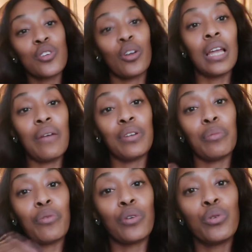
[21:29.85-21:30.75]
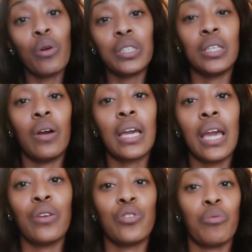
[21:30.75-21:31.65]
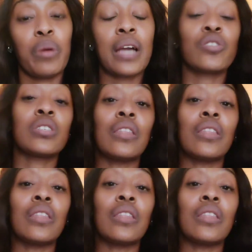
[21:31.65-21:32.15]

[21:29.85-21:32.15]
It's your girl, lavendamonroe. You already know, aka your dorm room actress,